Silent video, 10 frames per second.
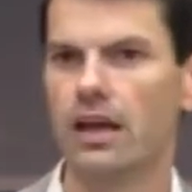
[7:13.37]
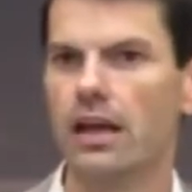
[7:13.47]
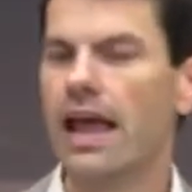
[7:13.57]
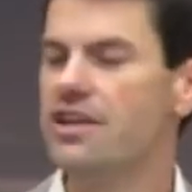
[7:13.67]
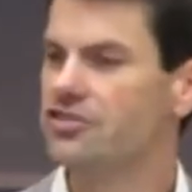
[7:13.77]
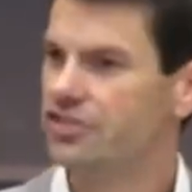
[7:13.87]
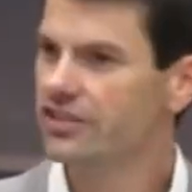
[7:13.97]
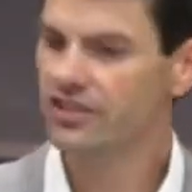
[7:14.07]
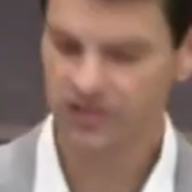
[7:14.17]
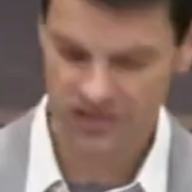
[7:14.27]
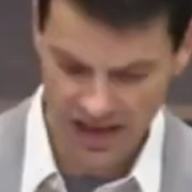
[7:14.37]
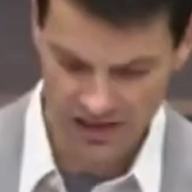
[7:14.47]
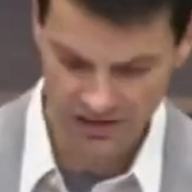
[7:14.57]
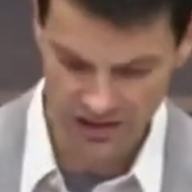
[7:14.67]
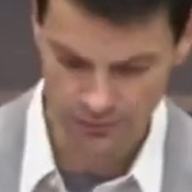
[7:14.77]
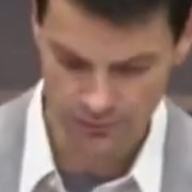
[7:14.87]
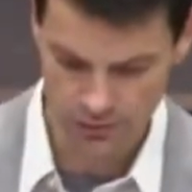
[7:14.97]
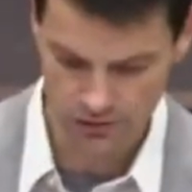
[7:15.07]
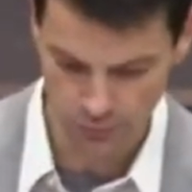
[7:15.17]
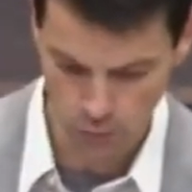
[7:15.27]
And Jesus says in
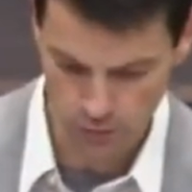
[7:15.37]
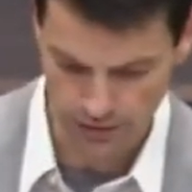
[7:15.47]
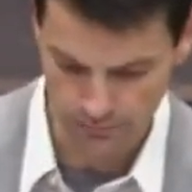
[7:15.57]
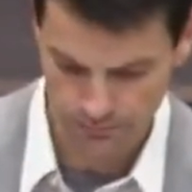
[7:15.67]
verse 40